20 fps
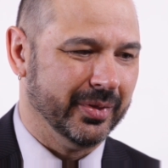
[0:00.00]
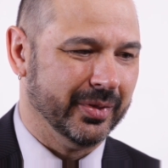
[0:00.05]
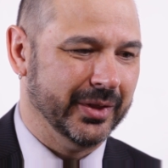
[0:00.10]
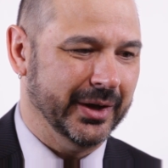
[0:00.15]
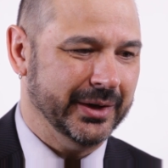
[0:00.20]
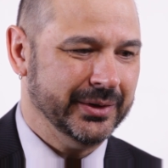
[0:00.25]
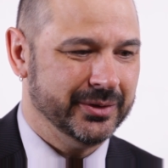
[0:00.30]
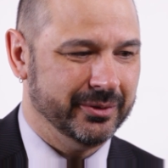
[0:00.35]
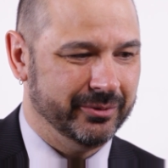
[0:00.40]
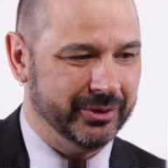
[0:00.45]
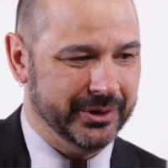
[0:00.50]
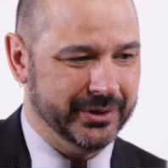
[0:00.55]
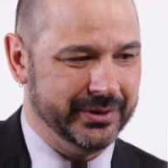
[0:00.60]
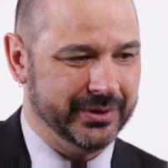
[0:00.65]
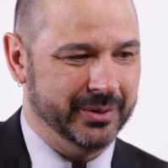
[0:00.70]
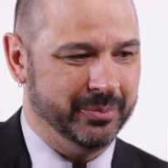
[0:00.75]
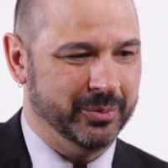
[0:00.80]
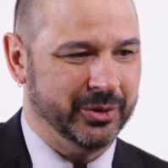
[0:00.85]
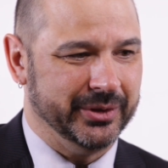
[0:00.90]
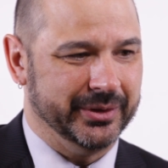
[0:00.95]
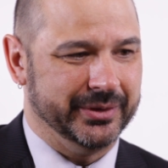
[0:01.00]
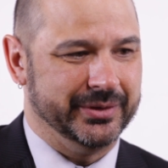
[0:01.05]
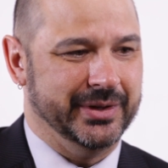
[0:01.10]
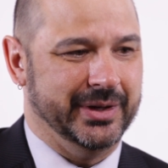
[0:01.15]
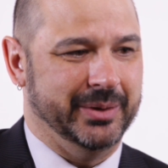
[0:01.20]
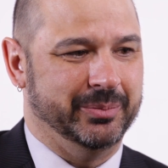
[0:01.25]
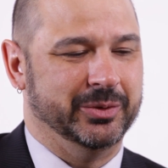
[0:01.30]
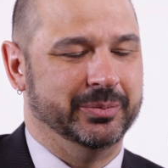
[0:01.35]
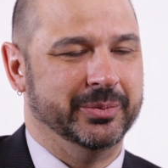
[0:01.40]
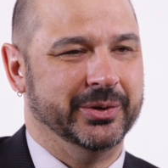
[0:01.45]
That's a very simple
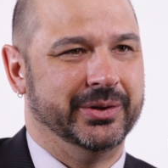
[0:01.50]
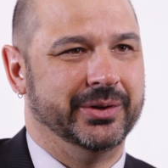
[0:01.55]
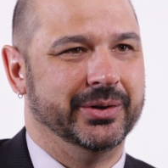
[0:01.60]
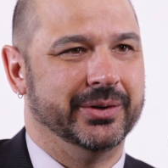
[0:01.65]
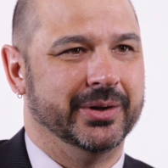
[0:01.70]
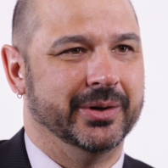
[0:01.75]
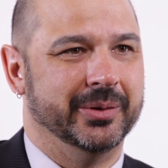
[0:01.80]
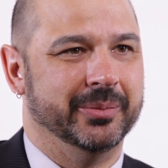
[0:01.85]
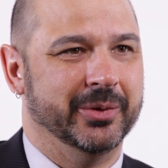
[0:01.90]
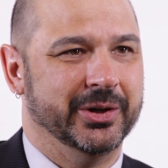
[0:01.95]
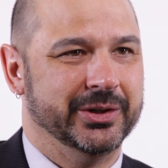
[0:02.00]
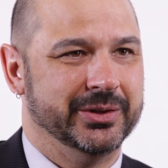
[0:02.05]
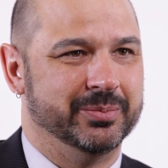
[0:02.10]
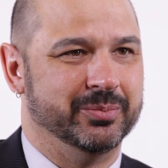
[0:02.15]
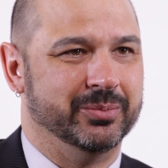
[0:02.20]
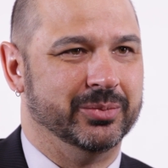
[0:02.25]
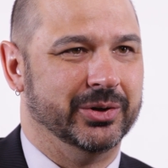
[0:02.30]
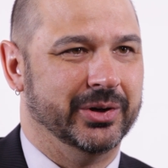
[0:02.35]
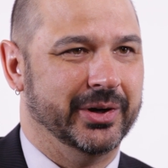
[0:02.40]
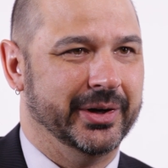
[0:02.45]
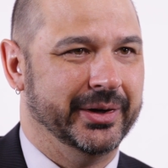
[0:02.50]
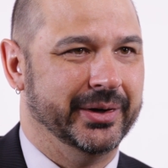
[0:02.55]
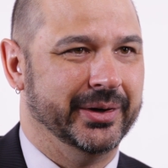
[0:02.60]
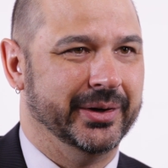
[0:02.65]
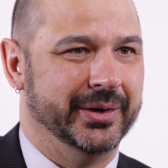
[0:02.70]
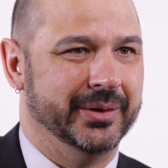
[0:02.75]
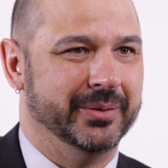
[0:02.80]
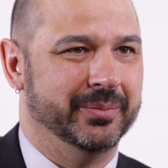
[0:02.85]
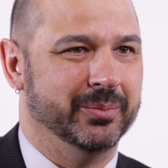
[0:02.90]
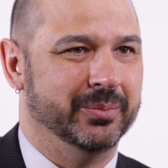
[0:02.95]
example, but there are much broader
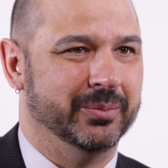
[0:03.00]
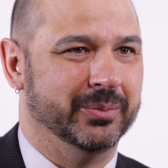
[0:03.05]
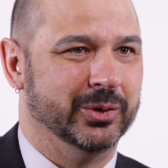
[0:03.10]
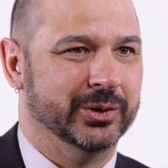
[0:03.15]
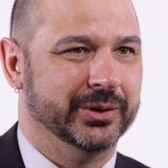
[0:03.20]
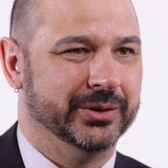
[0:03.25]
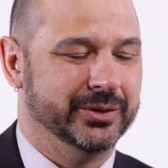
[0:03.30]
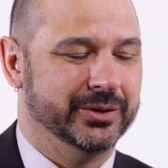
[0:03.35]
and more